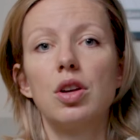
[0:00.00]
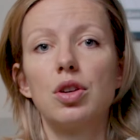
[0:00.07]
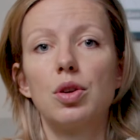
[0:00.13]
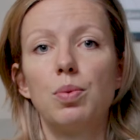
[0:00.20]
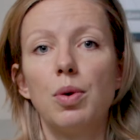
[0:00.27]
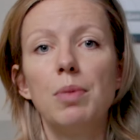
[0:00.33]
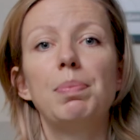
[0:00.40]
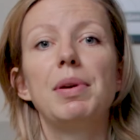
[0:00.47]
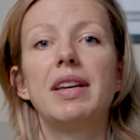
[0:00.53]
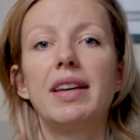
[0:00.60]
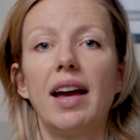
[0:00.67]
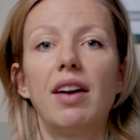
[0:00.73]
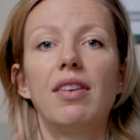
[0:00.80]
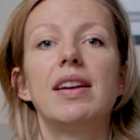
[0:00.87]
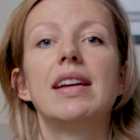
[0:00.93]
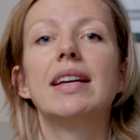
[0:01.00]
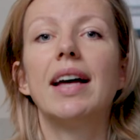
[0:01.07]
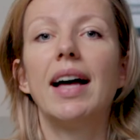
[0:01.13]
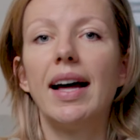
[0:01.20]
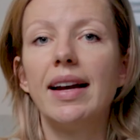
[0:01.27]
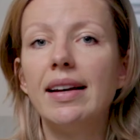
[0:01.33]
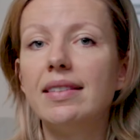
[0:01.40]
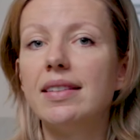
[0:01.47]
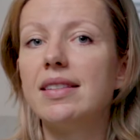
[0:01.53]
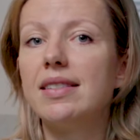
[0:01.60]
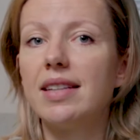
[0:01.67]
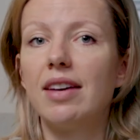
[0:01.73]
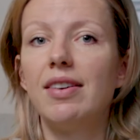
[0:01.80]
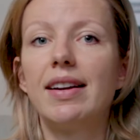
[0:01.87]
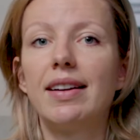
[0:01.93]
You won't be carrying
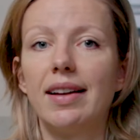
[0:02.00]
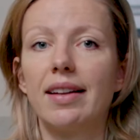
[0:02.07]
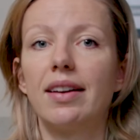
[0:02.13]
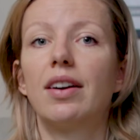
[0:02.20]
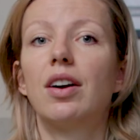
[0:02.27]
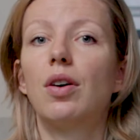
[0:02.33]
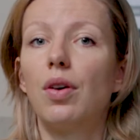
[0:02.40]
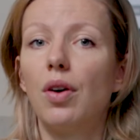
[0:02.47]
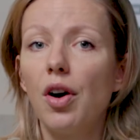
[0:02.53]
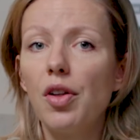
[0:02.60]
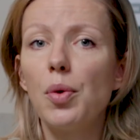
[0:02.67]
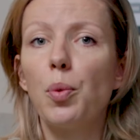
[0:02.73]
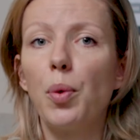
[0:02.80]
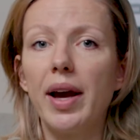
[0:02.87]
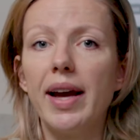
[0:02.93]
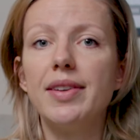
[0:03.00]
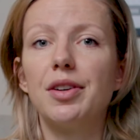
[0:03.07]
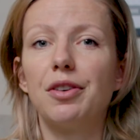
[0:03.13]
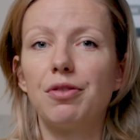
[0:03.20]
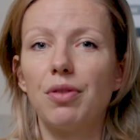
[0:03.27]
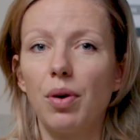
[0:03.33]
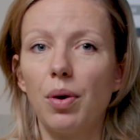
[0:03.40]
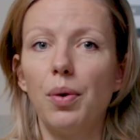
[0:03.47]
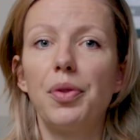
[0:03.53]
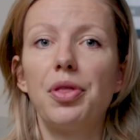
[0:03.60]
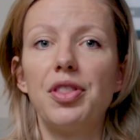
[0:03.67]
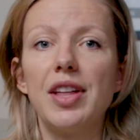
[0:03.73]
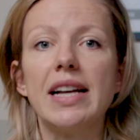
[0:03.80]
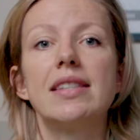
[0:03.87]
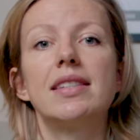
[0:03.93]
unnecessary clutter or the weight of
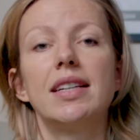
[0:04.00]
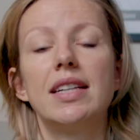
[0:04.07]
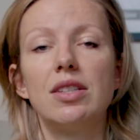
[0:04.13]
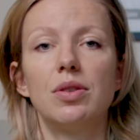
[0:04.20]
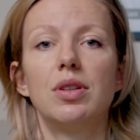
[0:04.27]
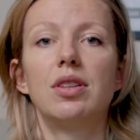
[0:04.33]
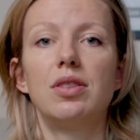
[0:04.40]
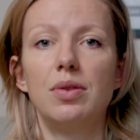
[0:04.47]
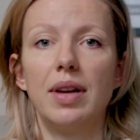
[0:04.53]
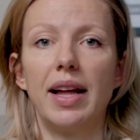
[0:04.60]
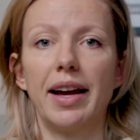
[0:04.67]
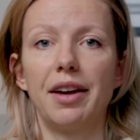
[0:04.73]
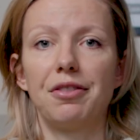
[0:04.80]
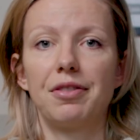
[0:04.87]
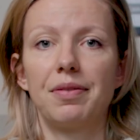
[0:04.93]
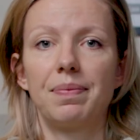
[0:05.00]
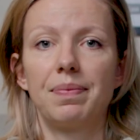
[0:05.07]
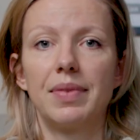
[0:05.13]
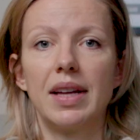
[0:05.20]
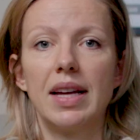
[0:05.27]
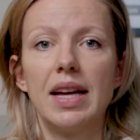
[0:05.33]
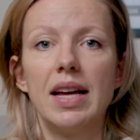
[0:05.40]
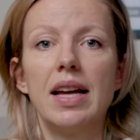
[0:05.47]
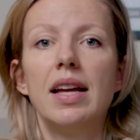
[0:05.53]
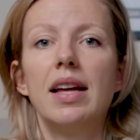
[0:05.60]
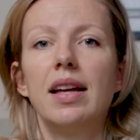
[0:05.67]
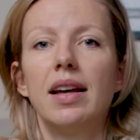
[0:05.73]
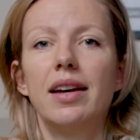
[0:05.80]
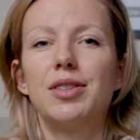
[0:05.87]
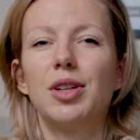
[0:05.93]
old things into your new life.
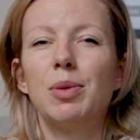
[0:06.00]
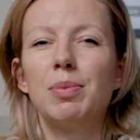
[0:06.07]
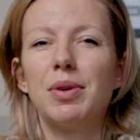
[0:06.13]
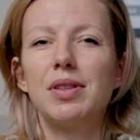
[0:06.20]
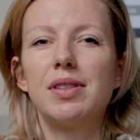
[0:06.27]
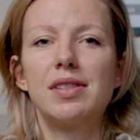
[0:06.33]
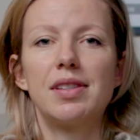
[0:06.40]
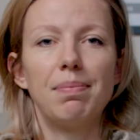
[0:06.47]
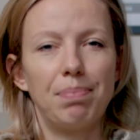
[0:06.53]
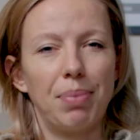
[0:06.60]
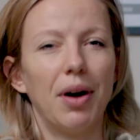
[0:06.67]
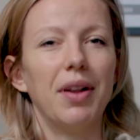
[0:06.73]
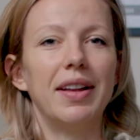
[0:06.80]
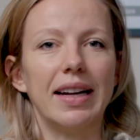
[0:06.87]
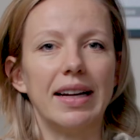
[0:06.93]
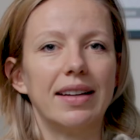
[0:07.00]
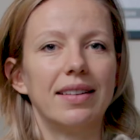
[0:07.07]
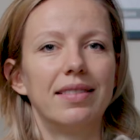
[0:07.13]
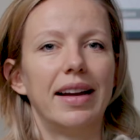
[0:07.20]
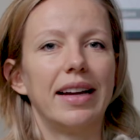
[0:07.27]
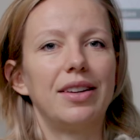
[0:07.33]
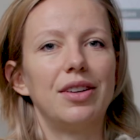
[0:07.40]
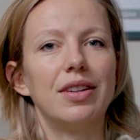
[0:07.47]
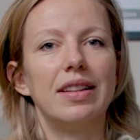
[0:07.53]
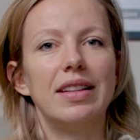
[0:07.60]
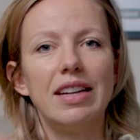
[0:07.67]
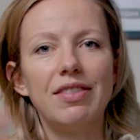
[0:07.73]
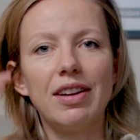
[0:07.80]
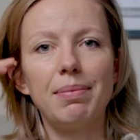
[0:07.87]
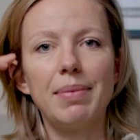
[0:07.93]
It's almost symbolic, like you're
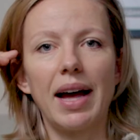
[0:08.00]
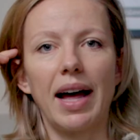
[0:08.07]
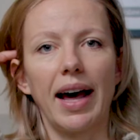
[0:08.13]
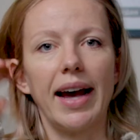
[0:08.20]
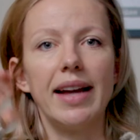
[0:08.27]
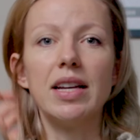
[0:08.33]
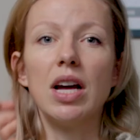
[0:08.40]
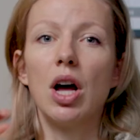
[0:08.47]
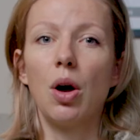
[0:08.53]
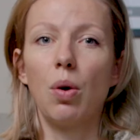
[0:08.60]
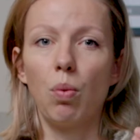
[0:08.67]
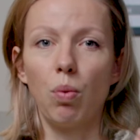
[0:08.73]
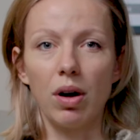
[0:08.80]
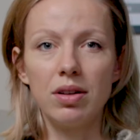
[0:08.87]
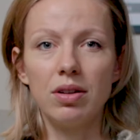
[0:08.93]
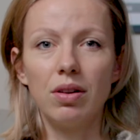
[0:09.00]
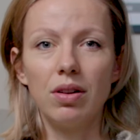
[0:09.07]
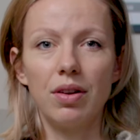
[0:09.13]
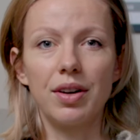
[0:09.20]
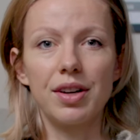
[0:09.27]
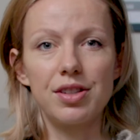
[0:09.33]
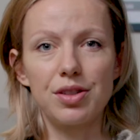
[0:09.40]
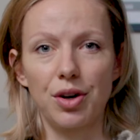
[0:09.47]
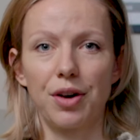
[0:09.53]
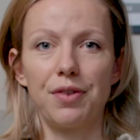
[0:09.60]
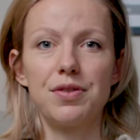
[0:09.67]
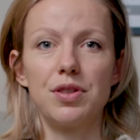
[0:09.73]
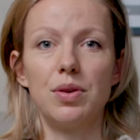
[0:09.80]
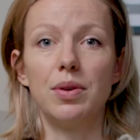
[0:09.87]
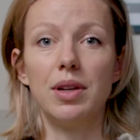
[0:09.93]
leaving behind what no longer
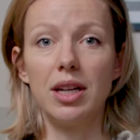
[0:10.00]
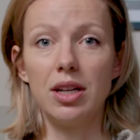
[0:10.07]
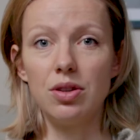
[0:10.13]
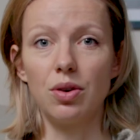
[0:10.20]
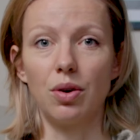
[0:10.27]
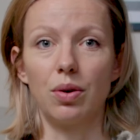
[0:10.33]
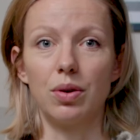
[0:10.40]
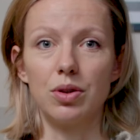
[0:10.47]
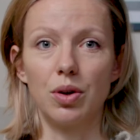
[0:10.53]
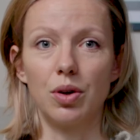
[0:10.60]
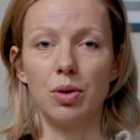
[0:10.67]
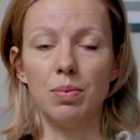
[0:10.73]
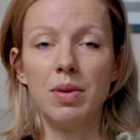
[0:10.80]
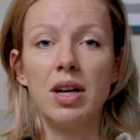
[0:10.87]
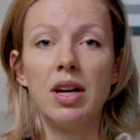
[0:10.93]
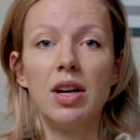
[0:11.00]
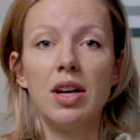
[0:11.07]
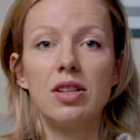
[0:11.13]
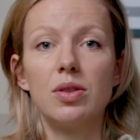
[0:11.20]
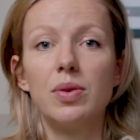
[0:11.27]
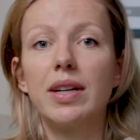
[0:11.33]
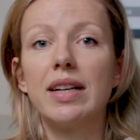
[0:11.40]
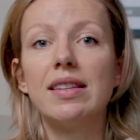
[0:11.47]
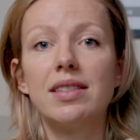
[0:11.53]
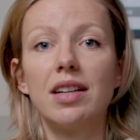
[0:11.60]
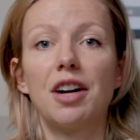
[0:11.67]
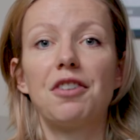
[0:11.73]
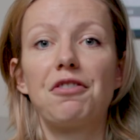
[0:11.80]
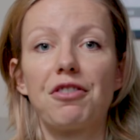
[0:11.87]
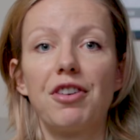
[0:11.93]
serves you in your old home, so you can
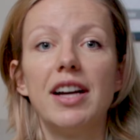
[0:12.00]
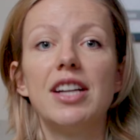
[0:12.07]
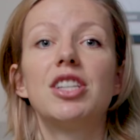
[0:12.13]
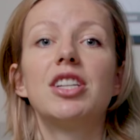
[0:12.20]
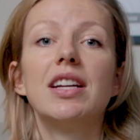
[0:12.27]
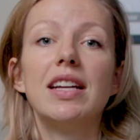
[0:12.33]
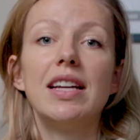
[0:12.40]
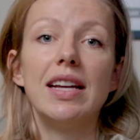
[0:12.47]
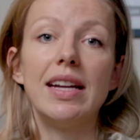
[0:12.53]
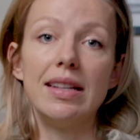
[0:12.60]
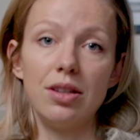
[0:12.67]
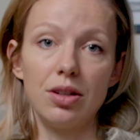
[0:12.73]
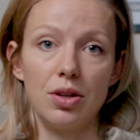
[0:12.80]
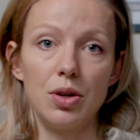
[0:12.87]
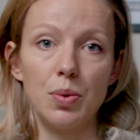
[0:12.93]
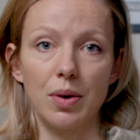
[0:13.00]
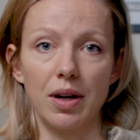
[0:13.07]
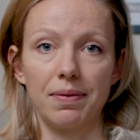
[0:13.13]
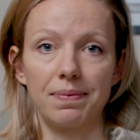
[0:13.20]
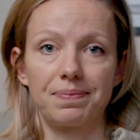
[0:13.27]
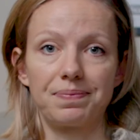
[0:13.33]
start fresh in your new one.